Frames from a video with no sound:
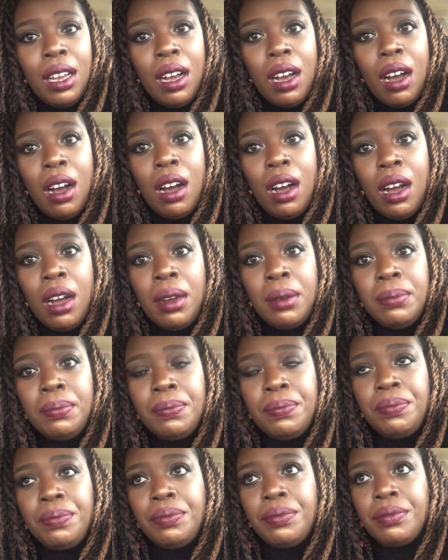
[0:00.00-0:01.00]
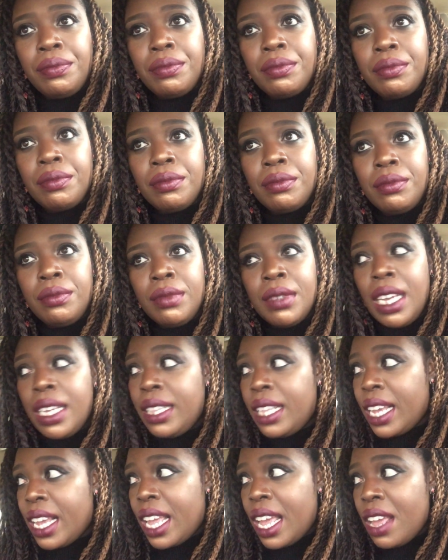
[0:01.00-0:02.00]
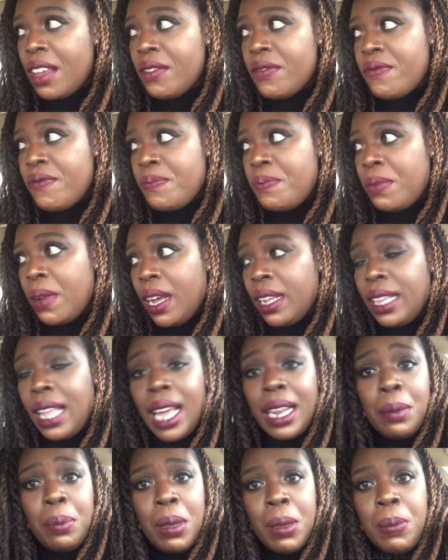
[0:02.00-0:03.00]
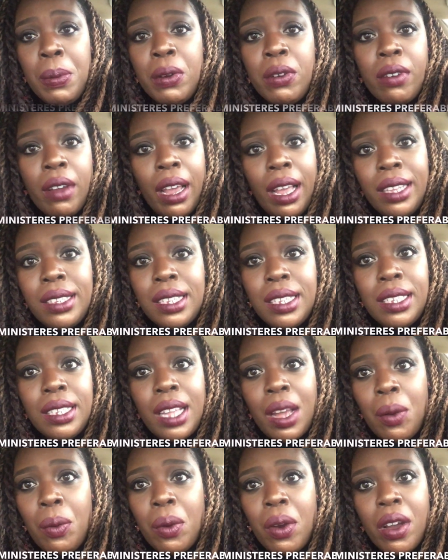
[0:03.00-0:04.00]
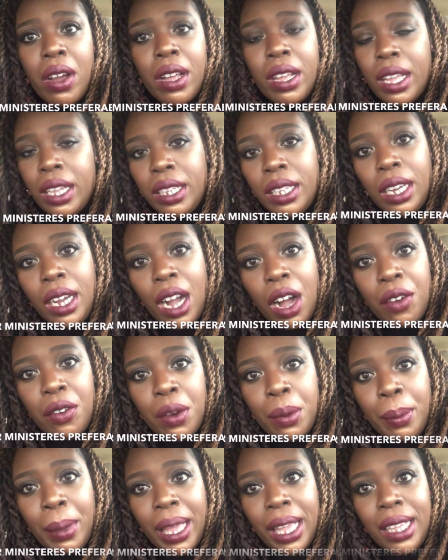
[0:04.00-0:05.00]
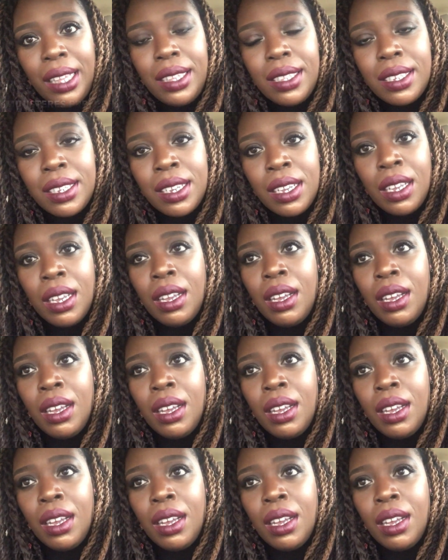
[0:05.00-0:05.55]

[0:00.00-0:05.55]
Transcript: they gave a lot of people raises that work in the government.